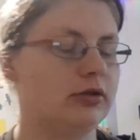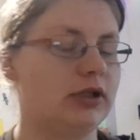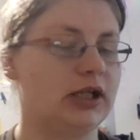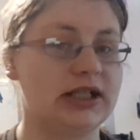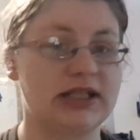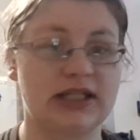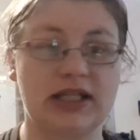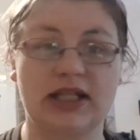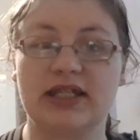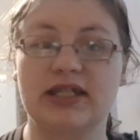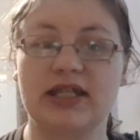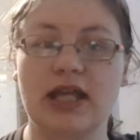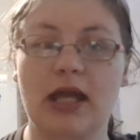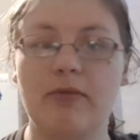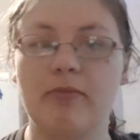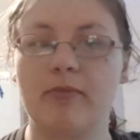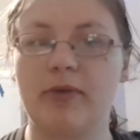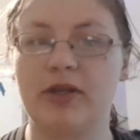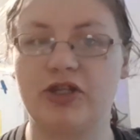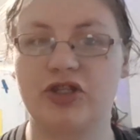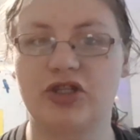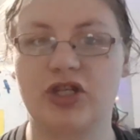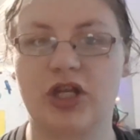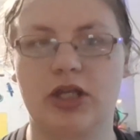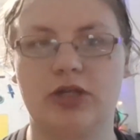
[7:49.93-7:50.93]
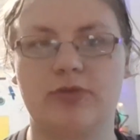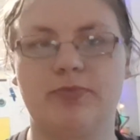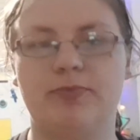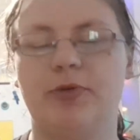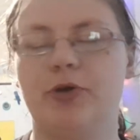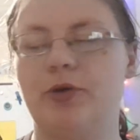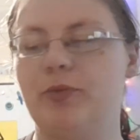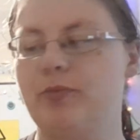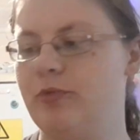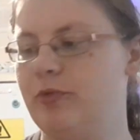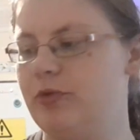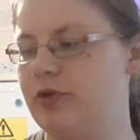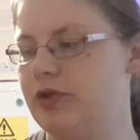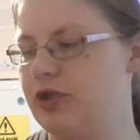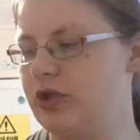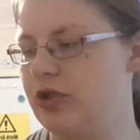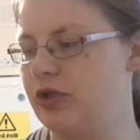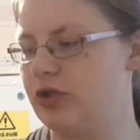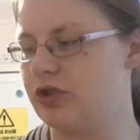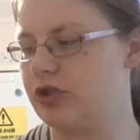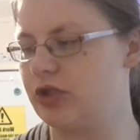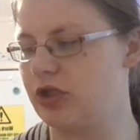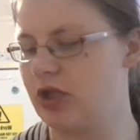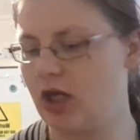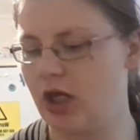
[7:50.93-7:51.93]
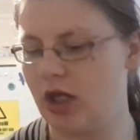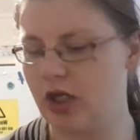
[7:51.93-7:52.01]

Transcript: managed to get an appointment with the doctor.